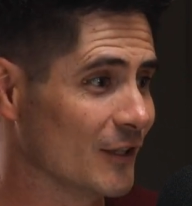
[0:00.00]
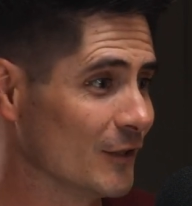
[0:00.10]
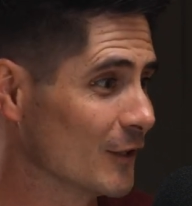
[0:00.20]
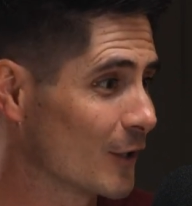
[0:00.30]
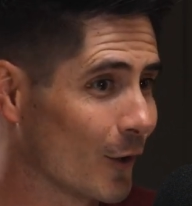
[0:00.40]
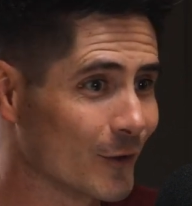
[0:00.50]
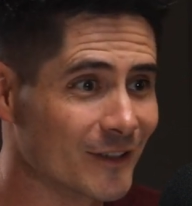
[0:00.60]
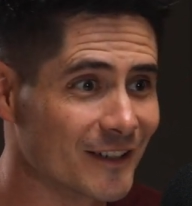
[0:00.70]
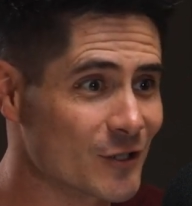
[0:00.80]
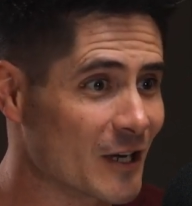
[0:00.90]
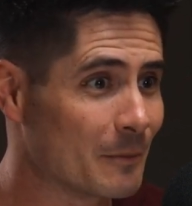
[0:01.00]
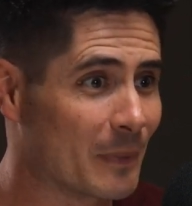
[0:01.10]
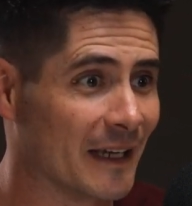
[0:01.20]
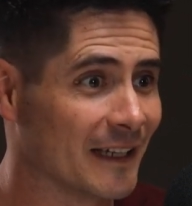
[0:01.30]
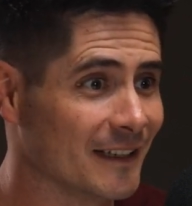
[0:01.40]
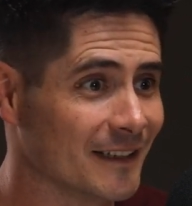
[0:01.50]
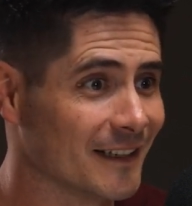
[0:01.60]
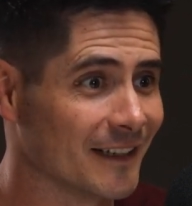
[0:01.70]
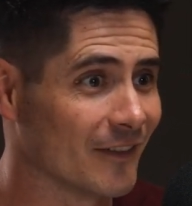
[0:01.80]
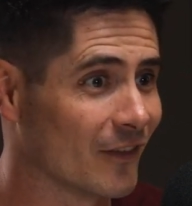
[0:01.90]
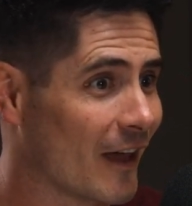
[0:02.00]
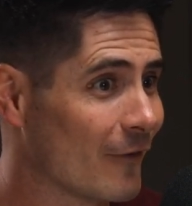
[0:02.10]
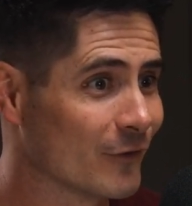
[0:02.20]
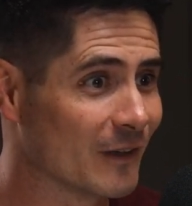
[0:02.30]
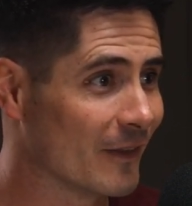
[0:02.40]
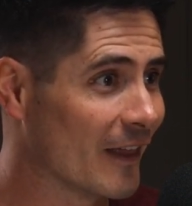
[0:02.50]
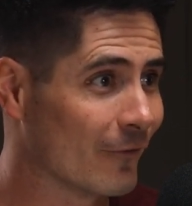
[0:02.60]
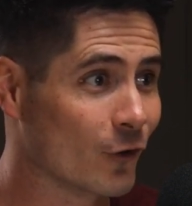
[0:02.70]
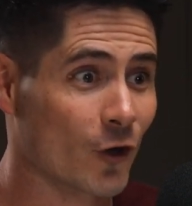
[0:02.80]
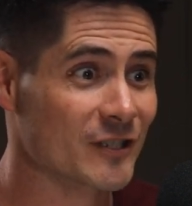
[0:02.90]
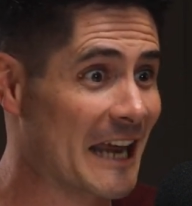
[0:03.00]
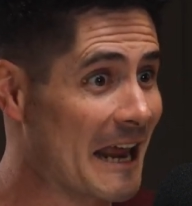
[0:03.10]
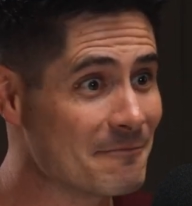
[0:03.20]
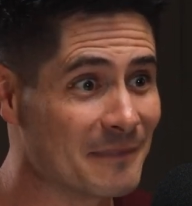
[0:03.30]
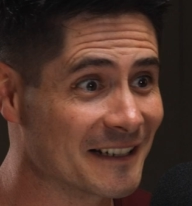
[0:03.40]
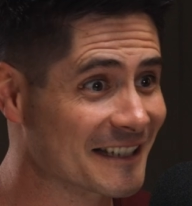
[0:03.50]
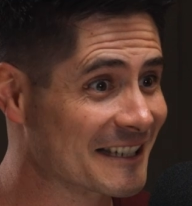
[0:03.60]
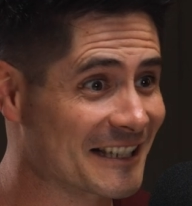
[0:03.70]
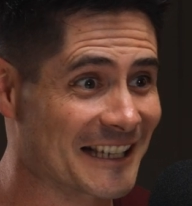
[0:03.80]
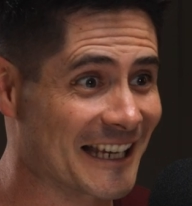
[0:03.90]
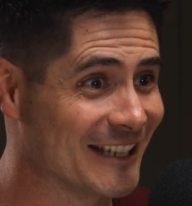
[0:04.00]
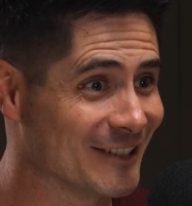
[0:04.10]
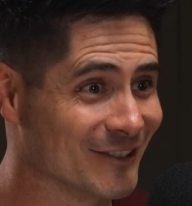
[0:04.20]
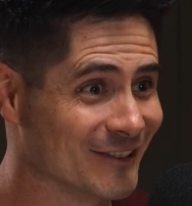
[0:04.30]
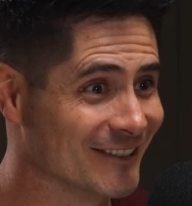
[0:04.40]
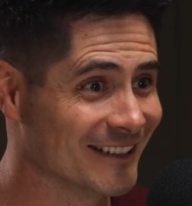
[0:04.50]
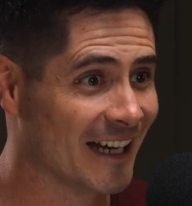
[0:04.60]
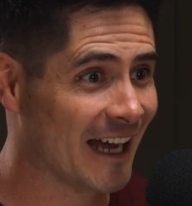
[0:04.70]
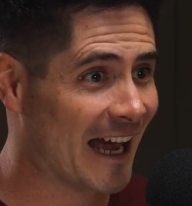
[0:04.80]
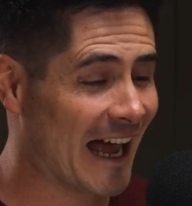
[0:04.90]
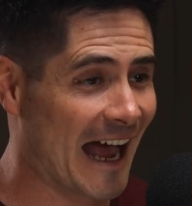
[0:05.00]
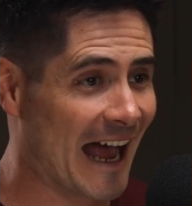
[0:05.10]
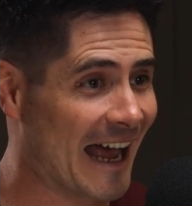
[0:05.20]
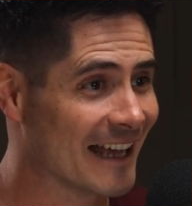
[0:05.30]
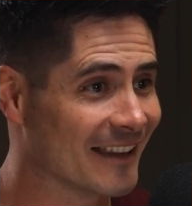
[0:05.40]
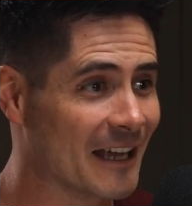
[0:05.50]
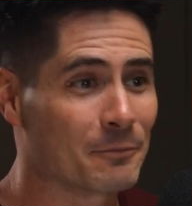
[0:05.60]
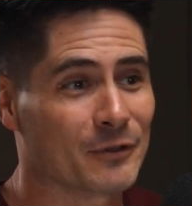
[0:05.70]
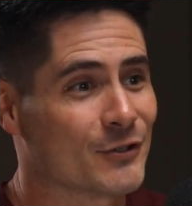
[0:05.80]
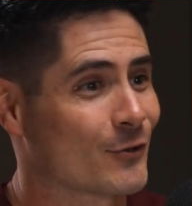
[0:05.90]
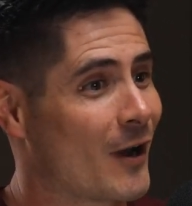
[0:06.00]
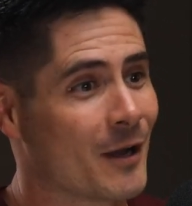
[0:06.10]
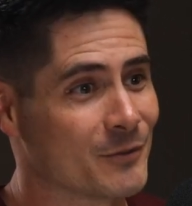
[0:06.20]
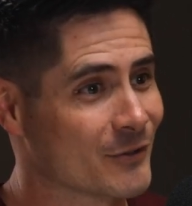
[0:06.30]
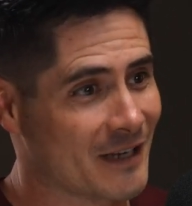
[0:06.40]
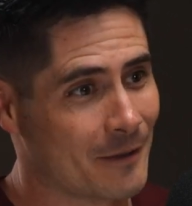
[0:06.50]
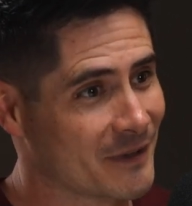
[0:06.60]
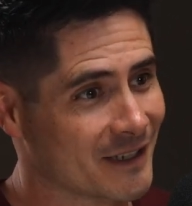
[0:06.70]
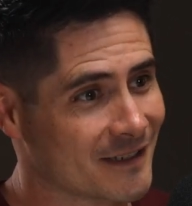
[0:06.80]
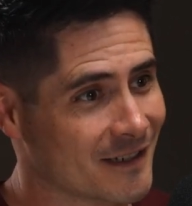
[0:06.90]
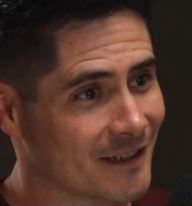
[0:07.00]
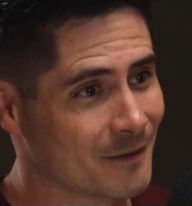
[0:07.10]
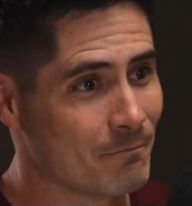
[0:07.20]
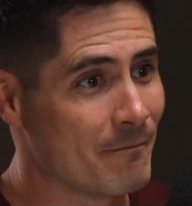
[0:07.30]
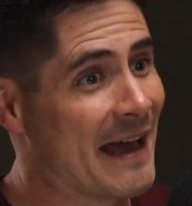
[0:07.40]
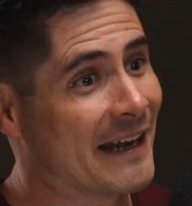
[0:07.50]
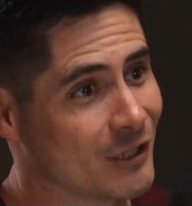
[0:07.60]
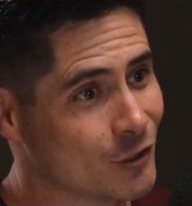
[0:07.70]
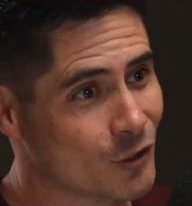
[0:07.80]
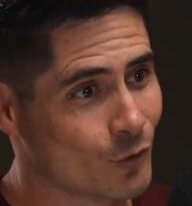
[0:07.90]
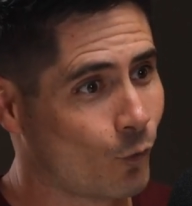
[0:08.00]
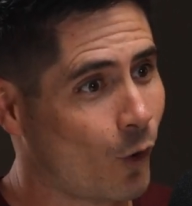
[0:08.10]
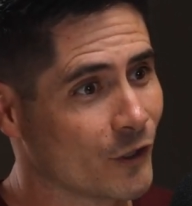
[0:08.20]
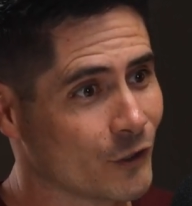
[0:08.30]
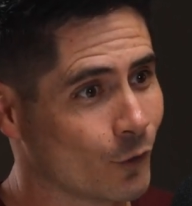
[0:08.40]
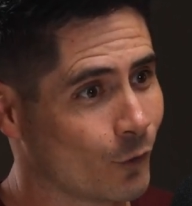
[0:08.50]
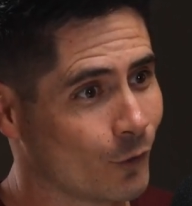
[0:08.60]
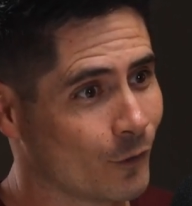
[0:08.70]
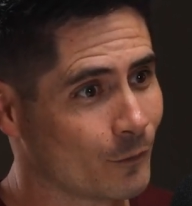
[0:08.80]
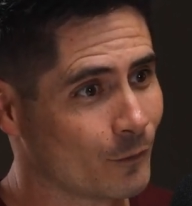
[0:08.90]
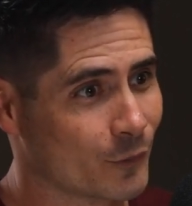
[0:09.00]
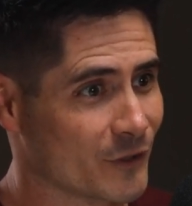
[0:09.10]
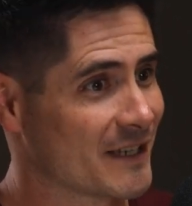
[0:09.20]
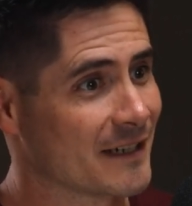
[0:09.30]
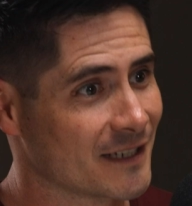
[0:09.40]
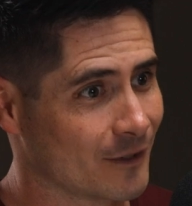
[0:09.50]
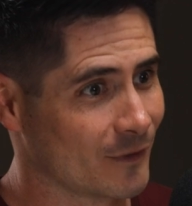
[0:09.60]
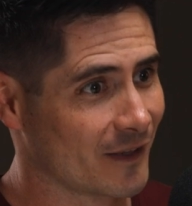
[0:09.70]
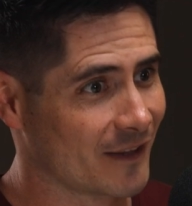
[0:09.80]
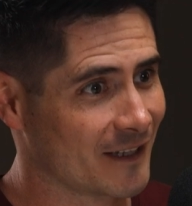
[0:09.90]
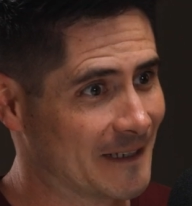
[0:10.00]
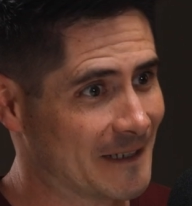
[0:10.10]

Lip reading: you go to the GP, they've got 10 minutes to see you, and they prescribe you something to manage what you're presenting with.